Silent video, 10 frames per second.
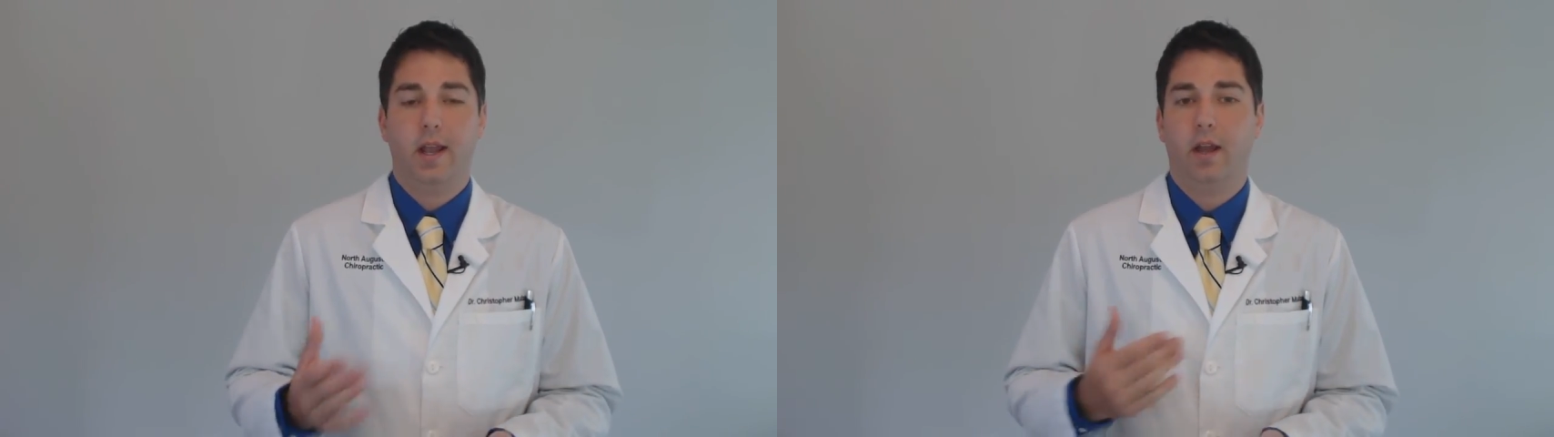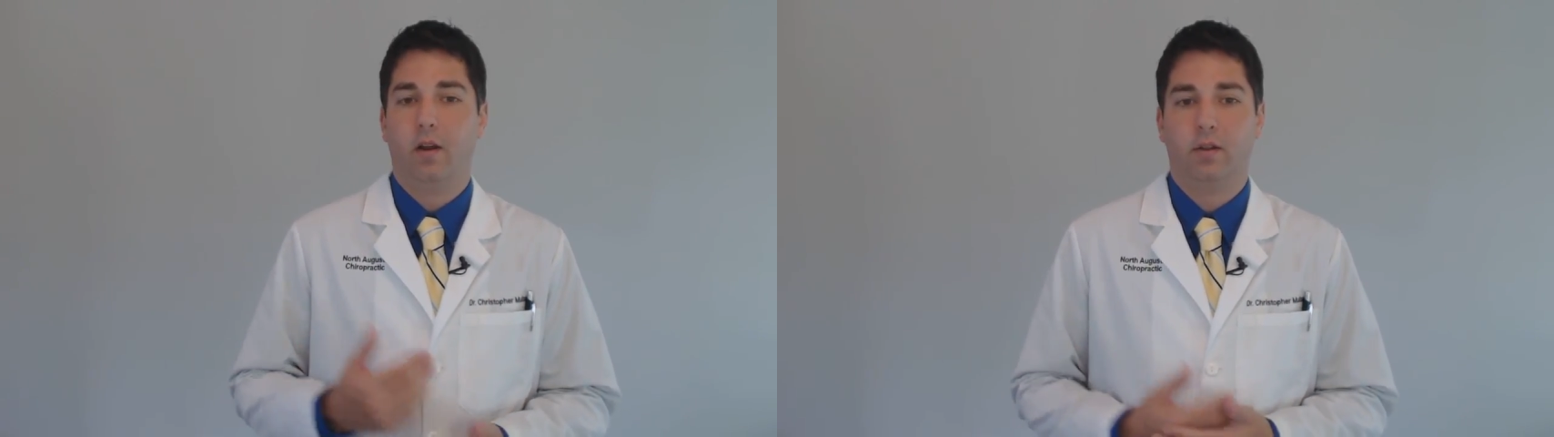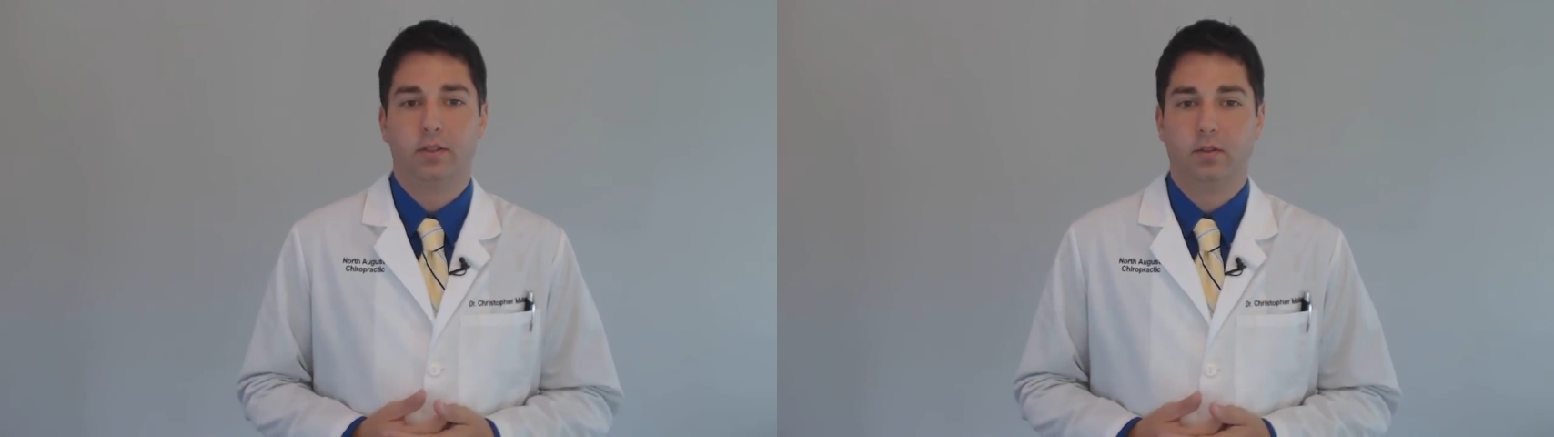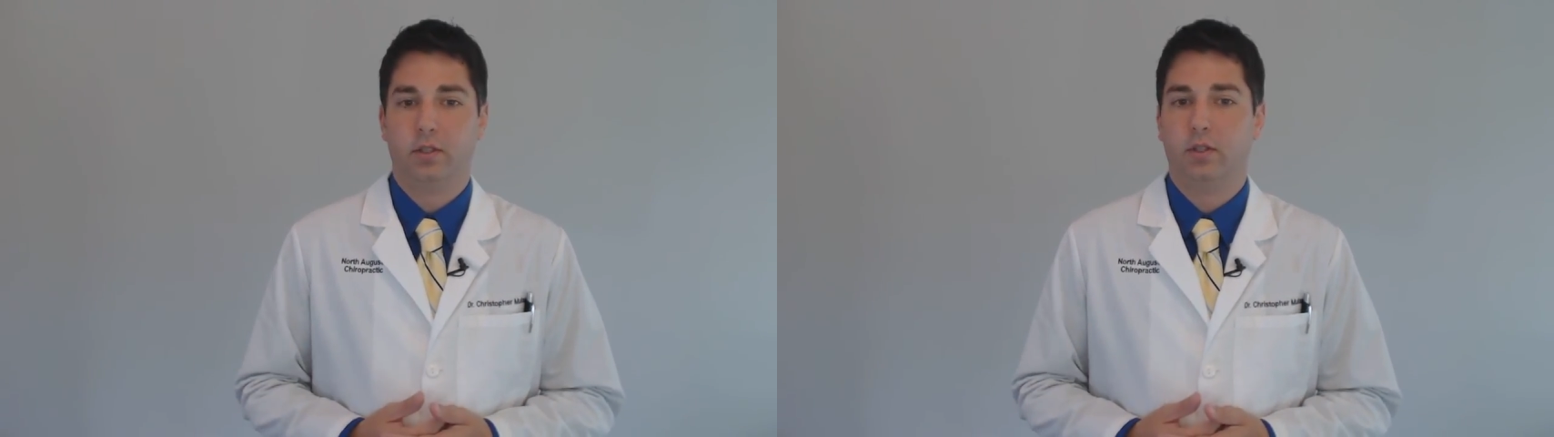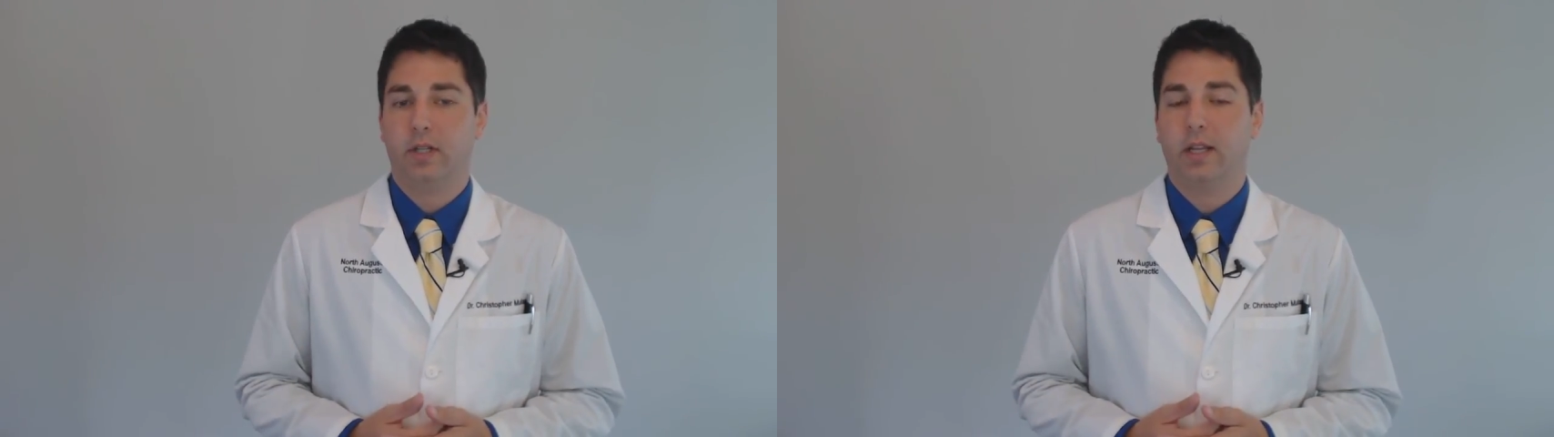and also
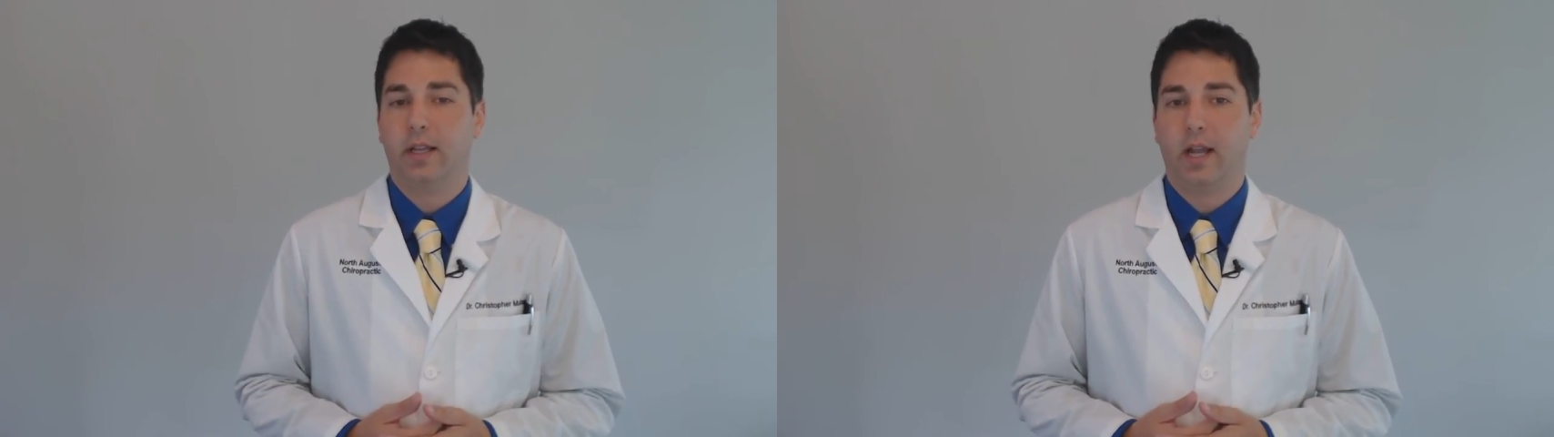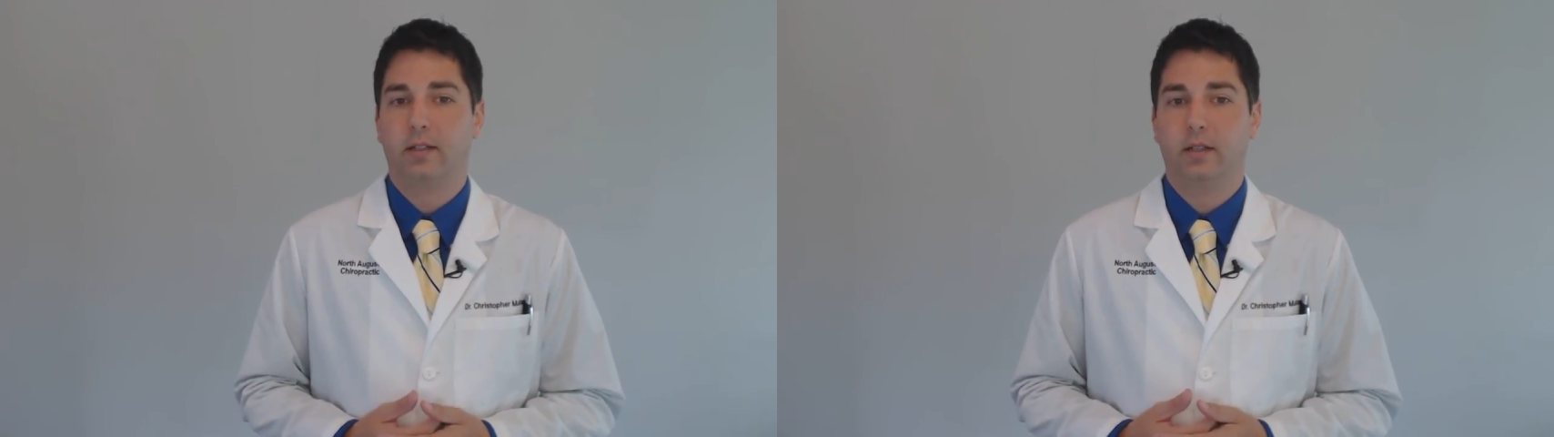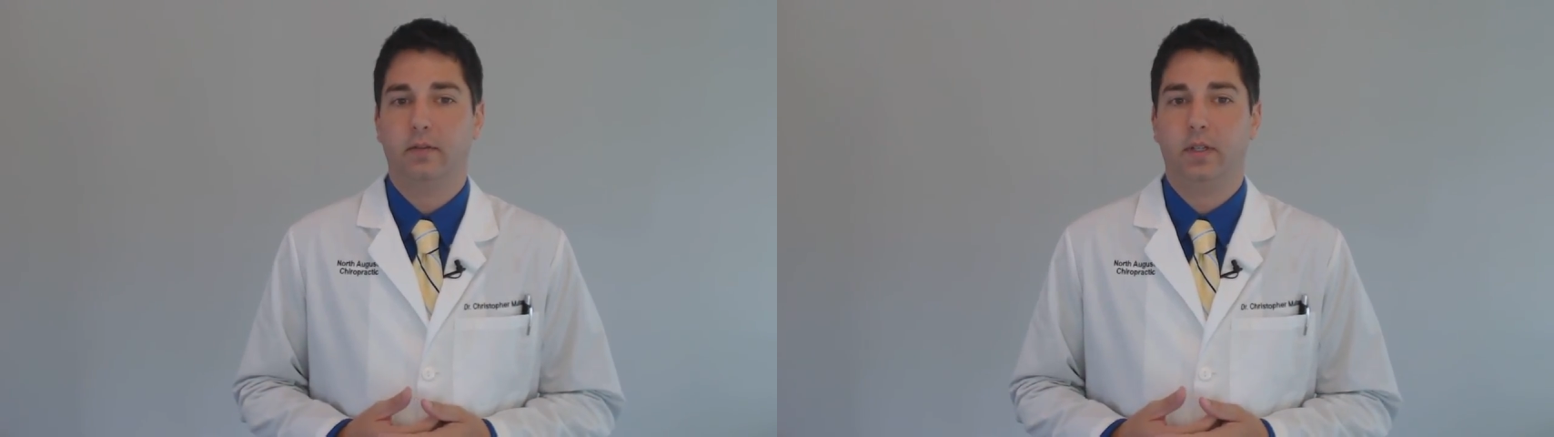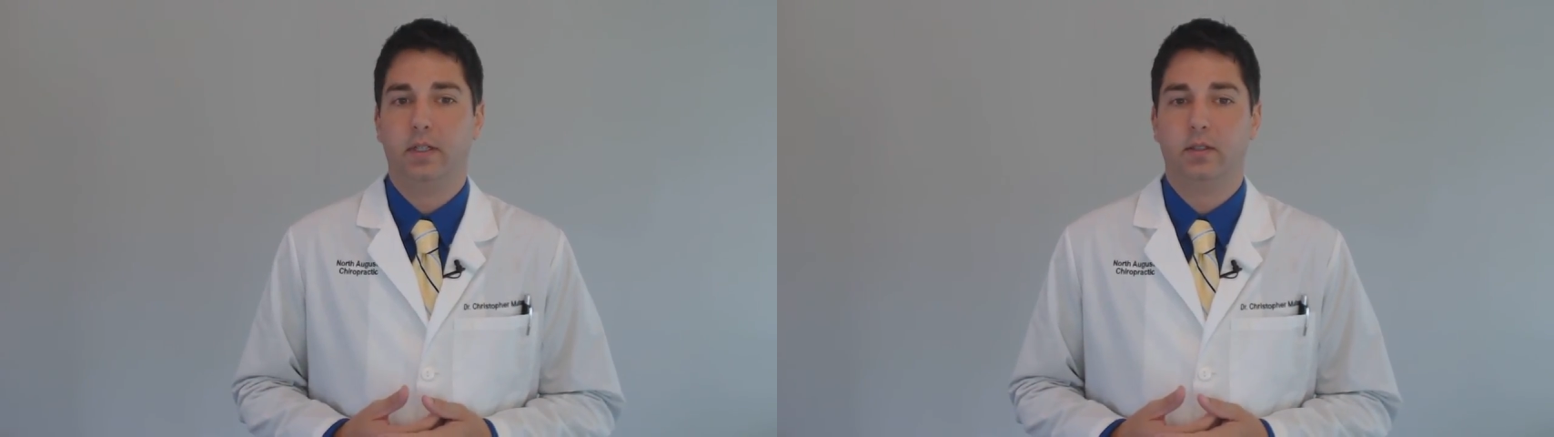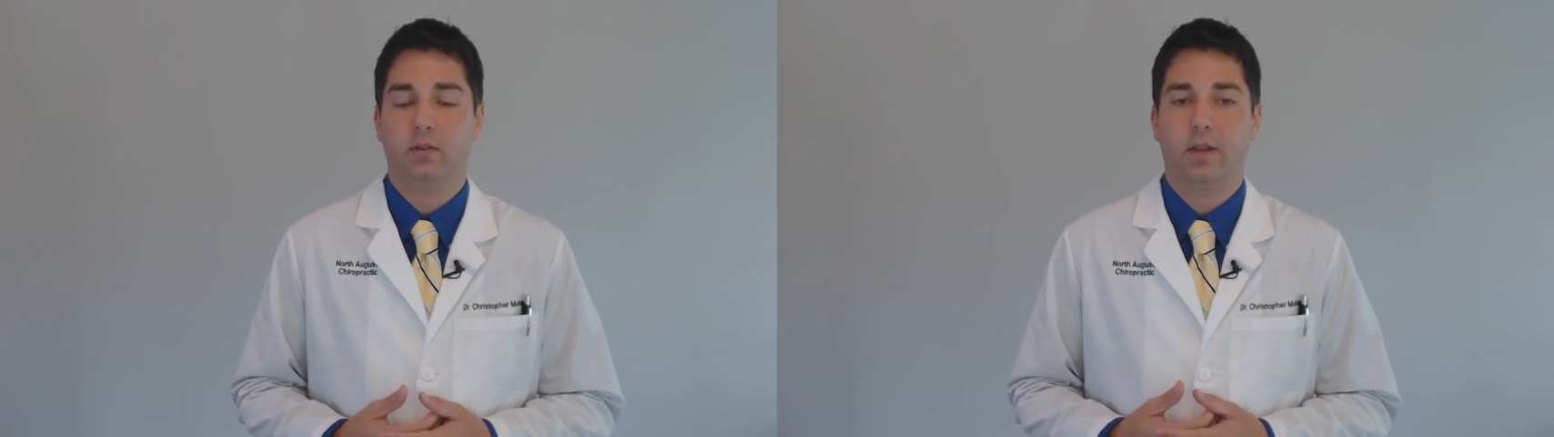do your daily
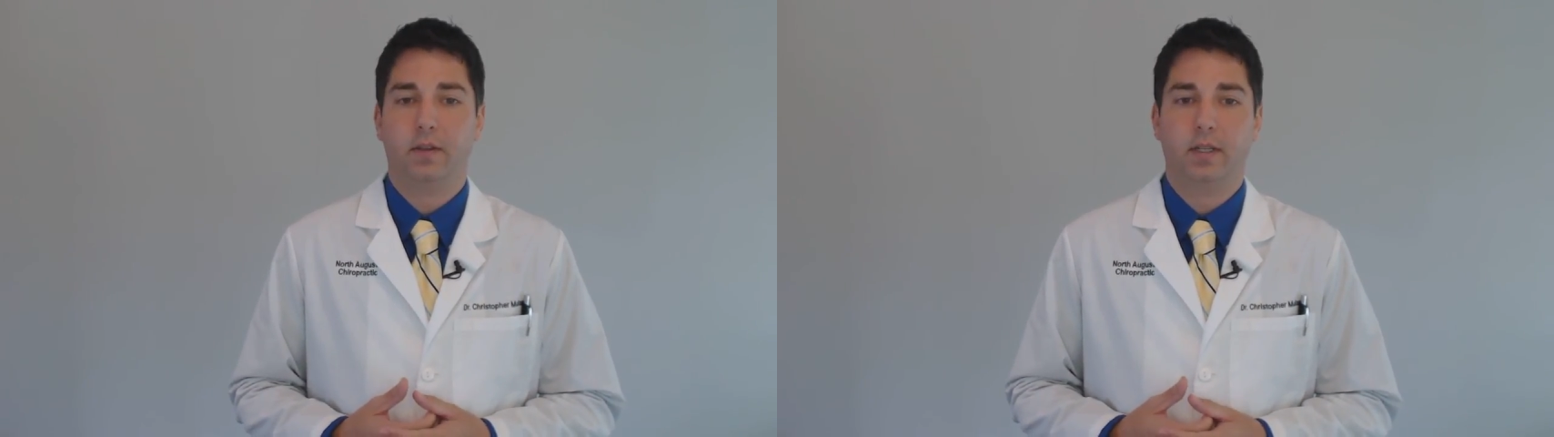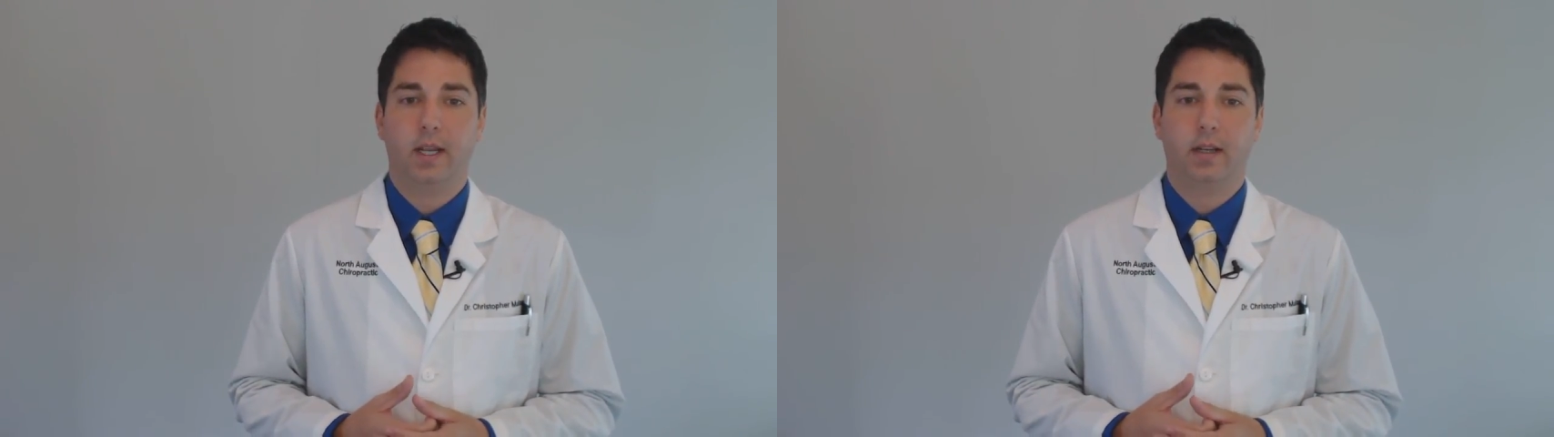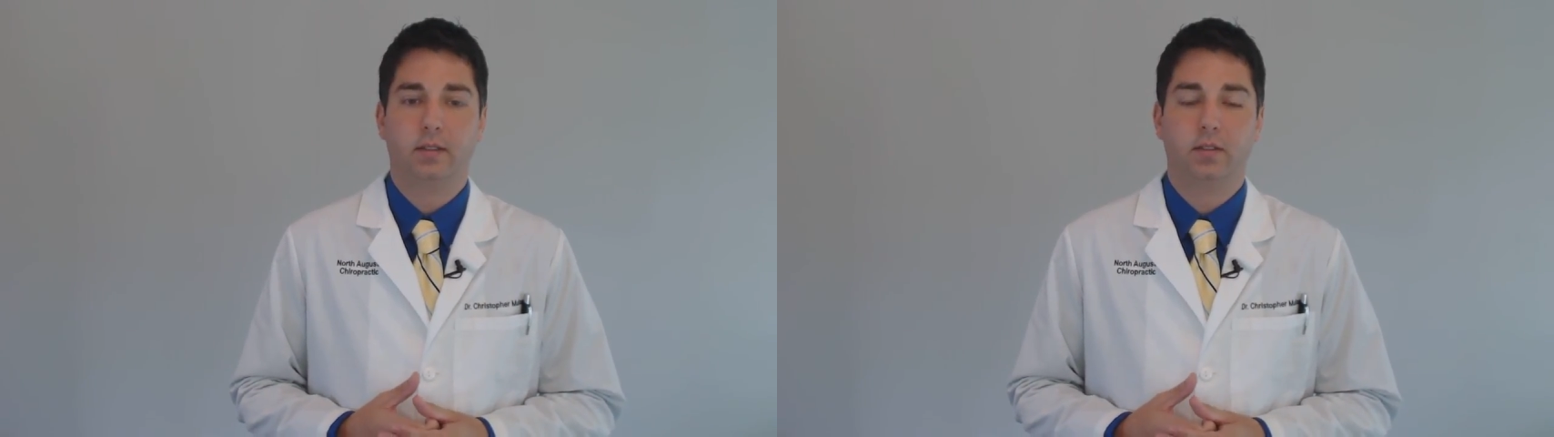activities throughout the day.